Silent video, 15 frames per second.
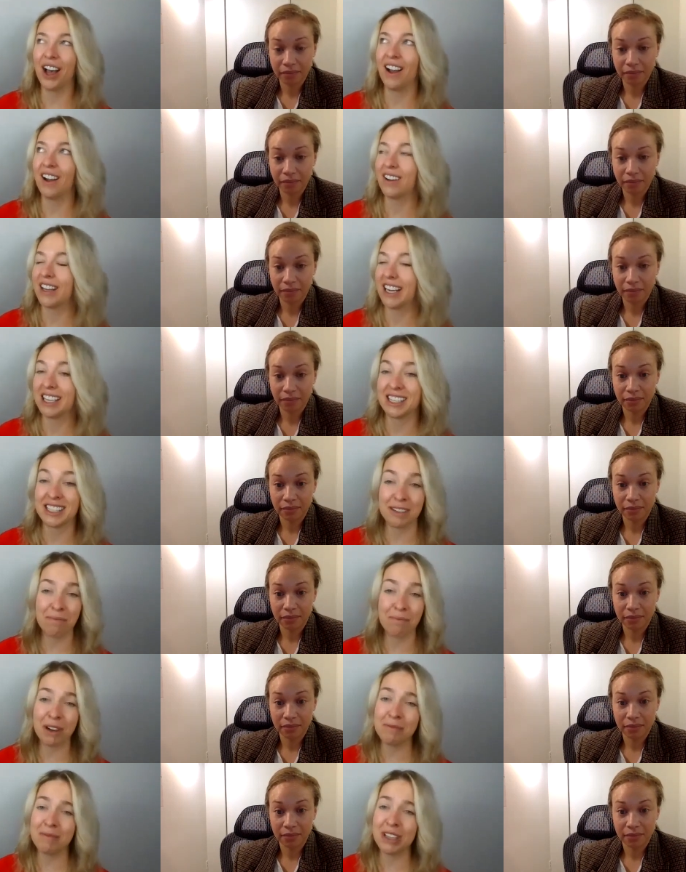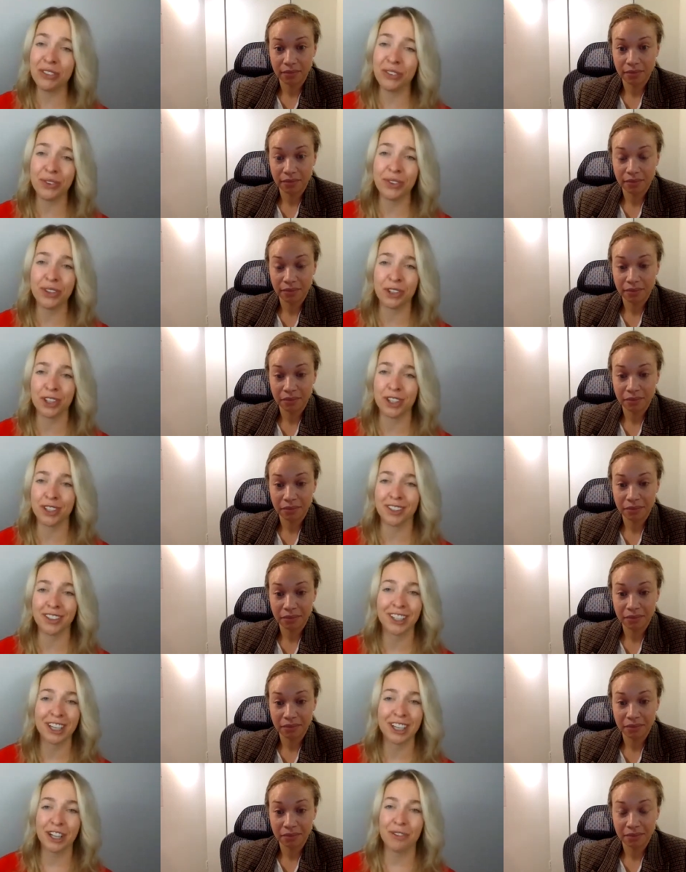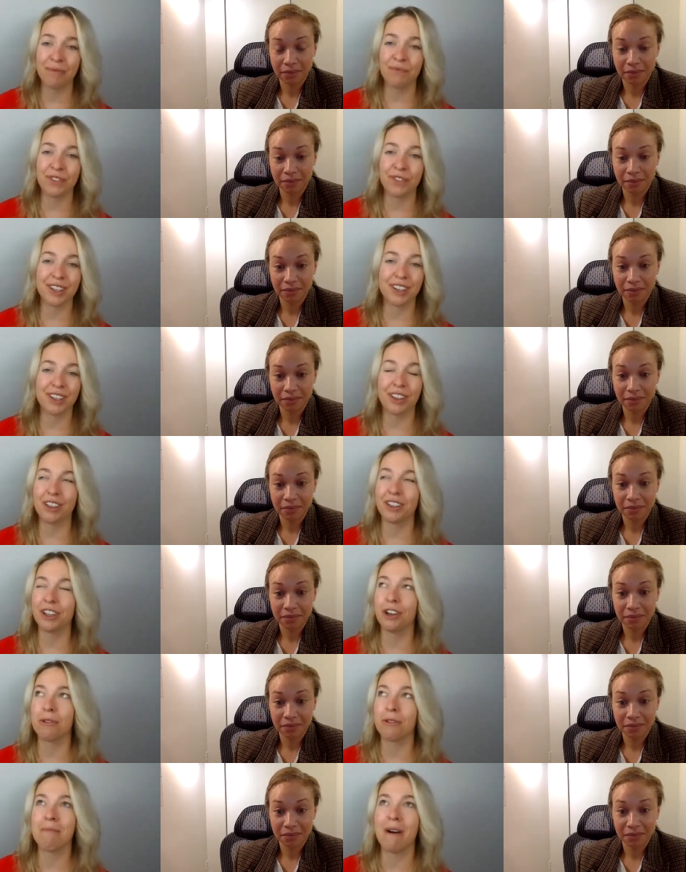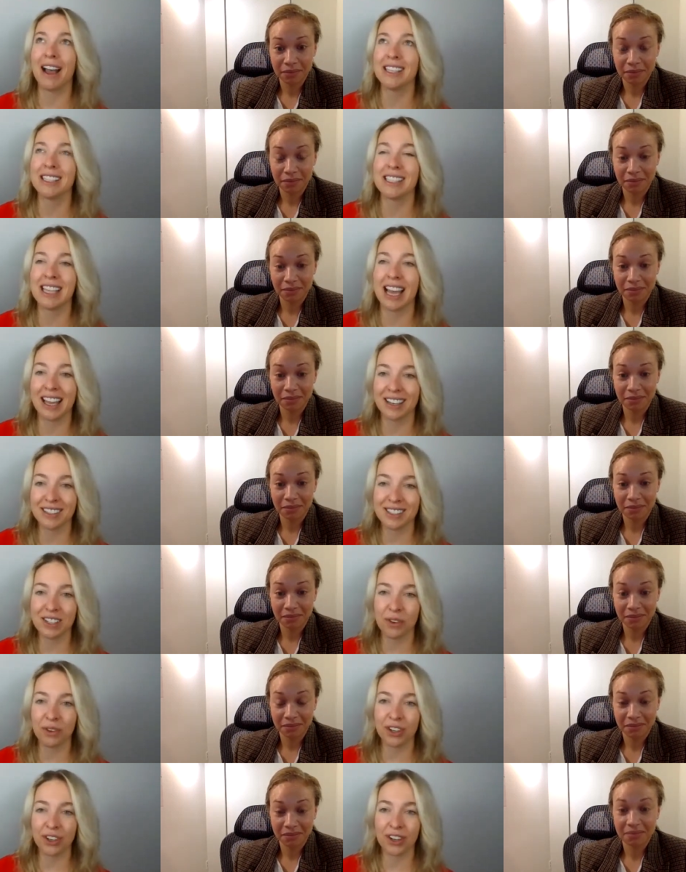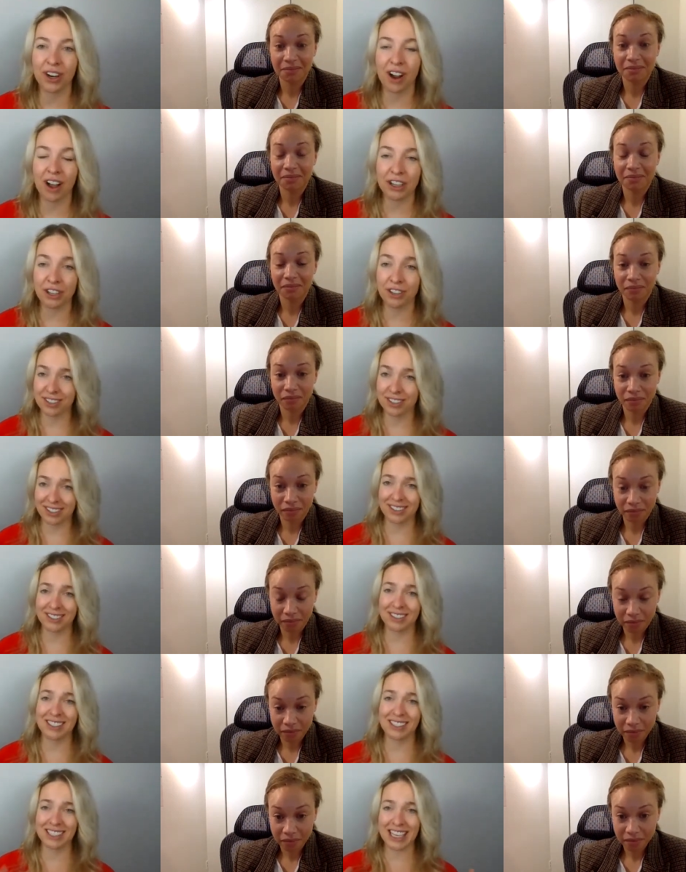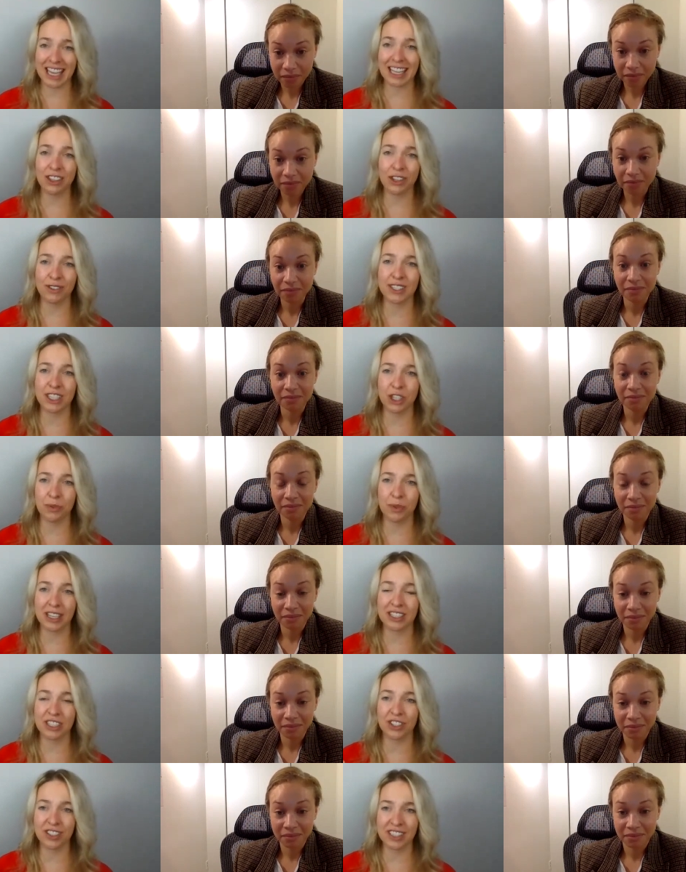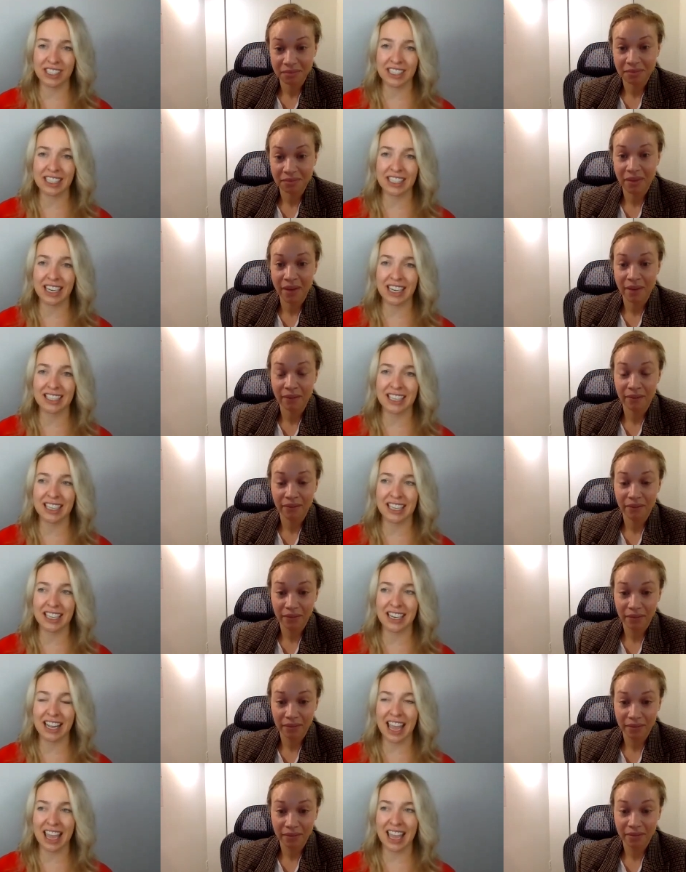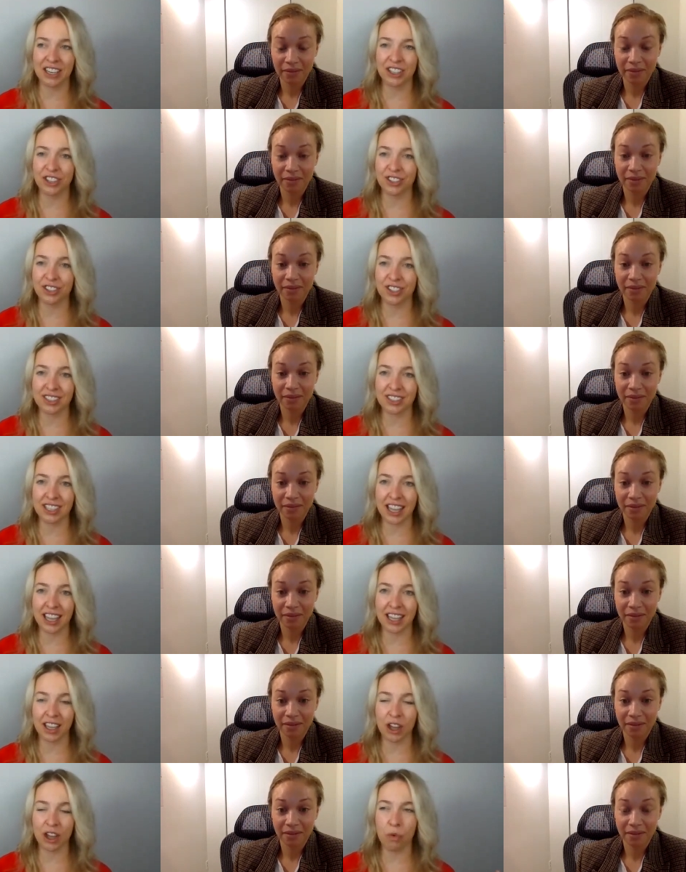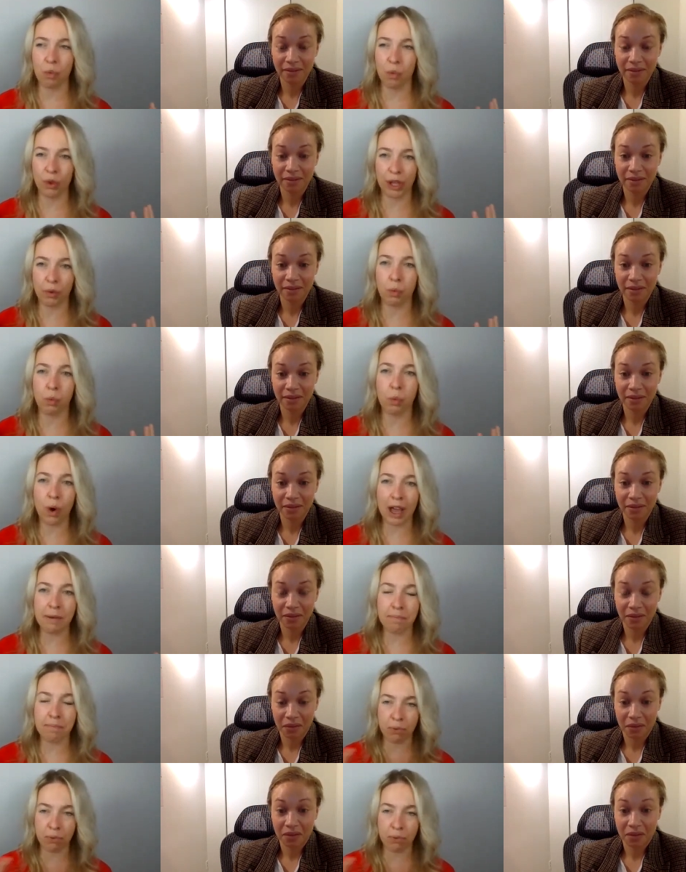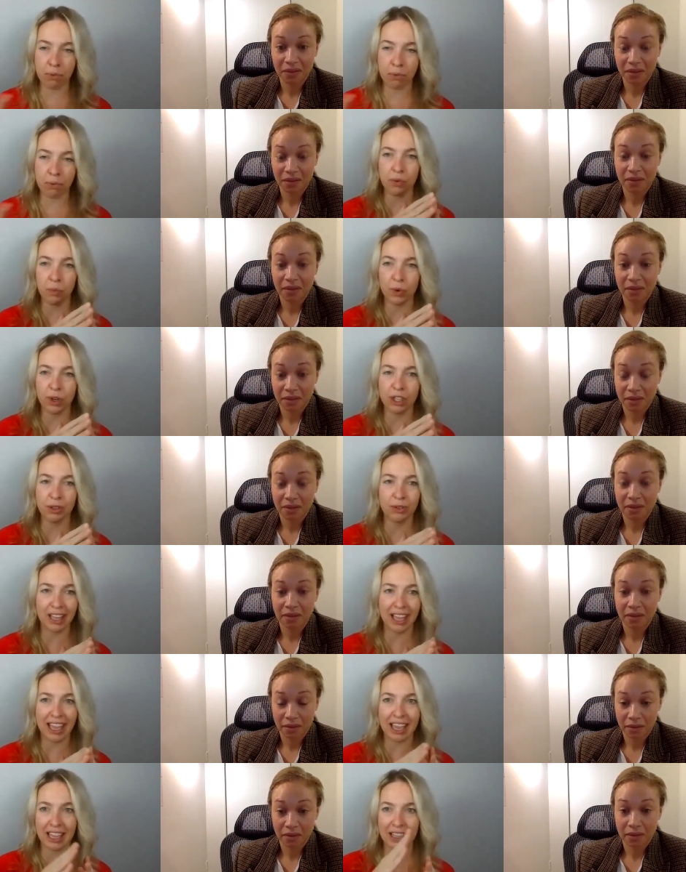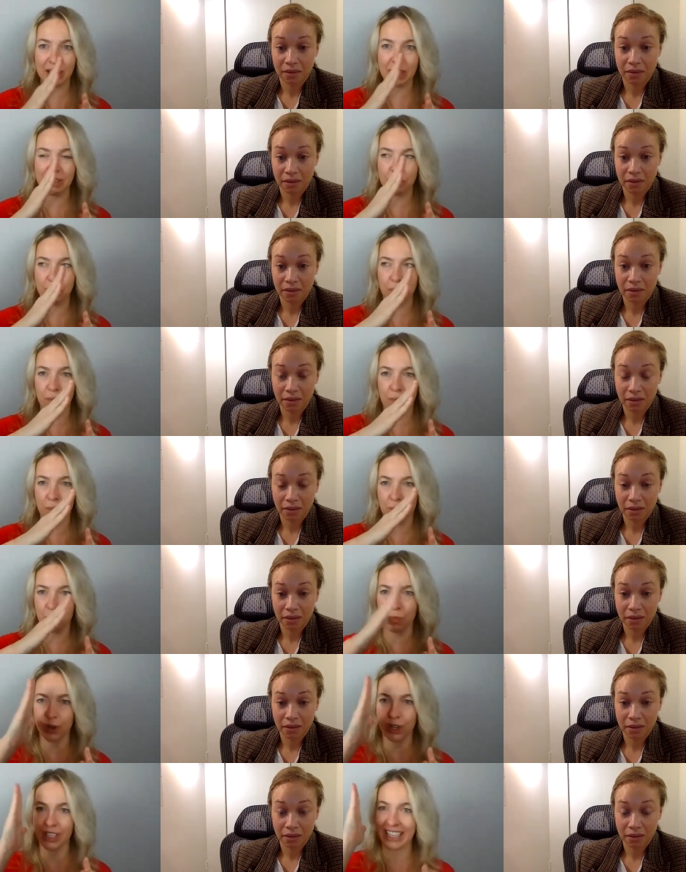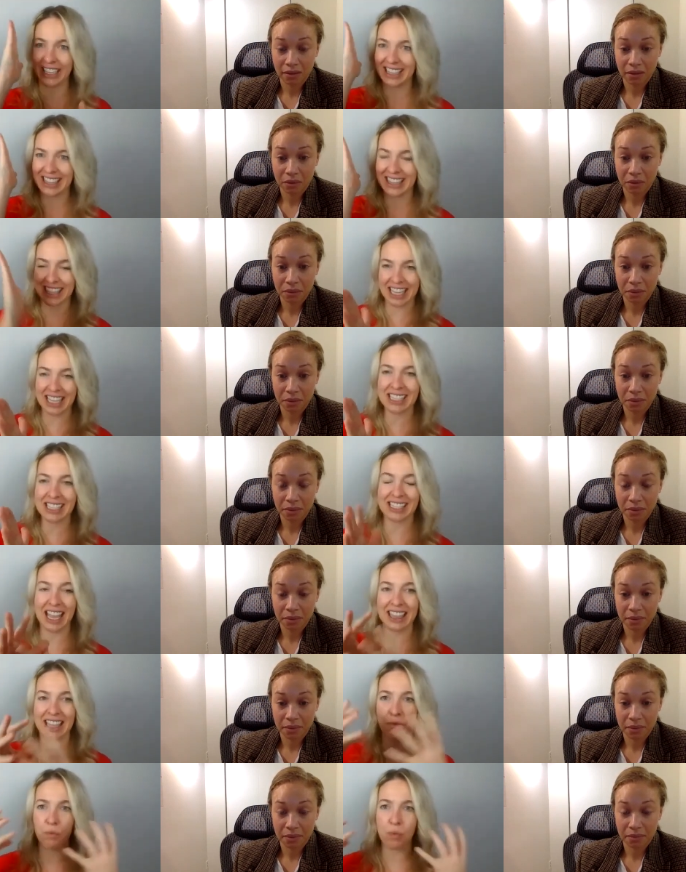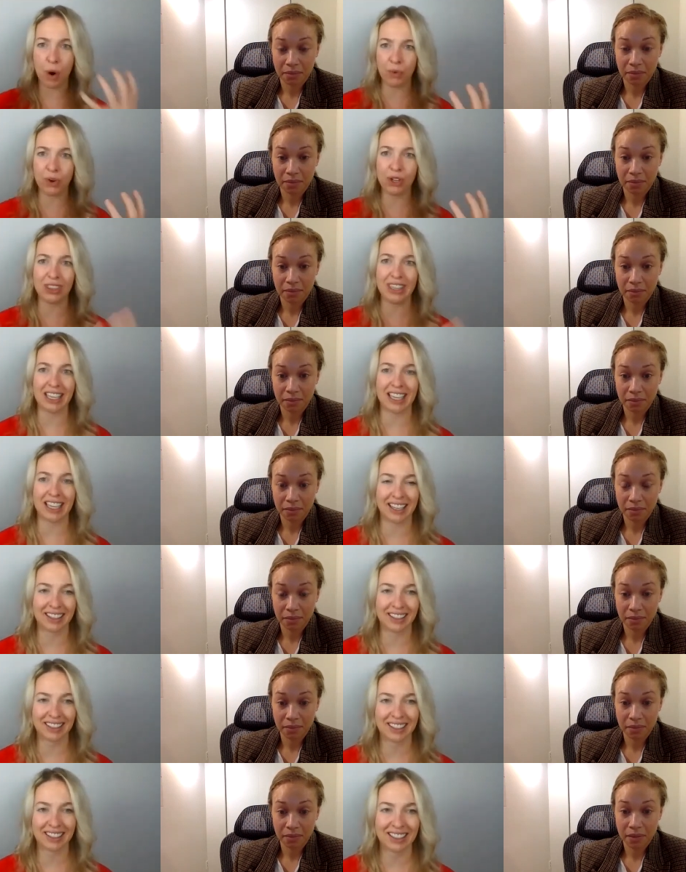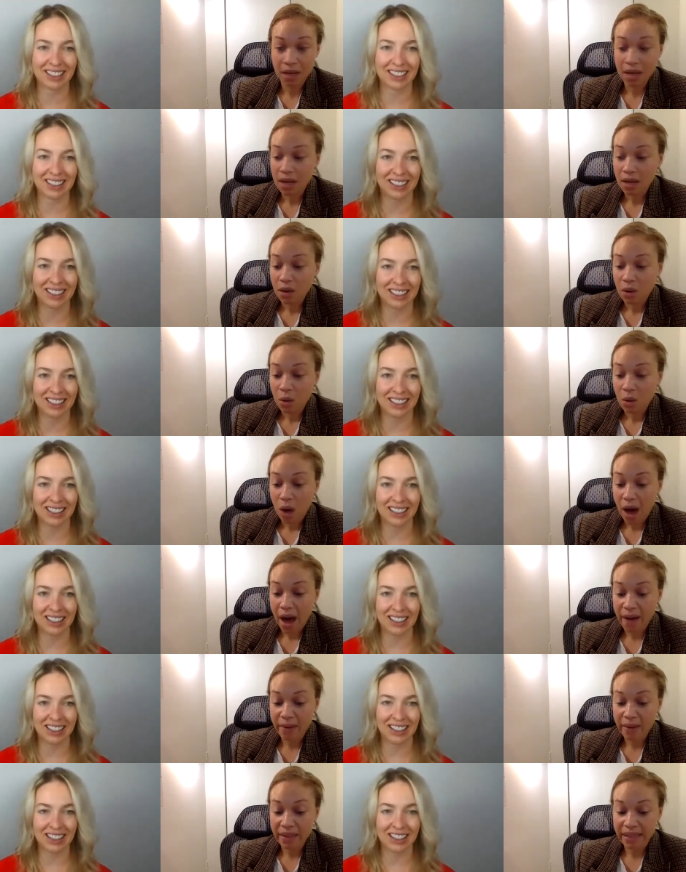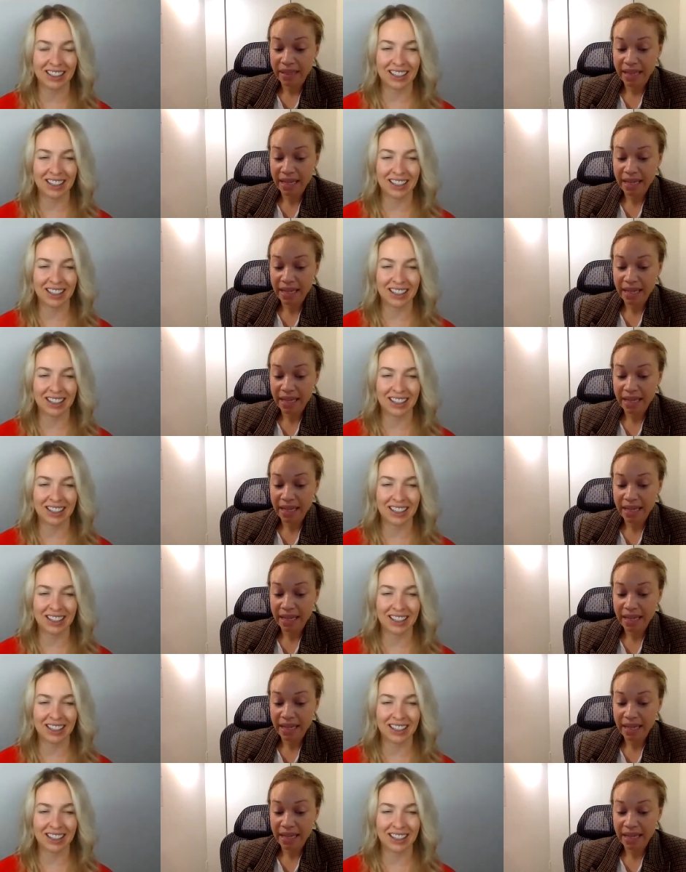Speaker 1: All right. Bring me through your your mindset. So you're you're taking those two weeks, you're disconnected, yeah. and you're just like, like what point were you like, were you like this? And then what were you thinking?
Speaker 2: I was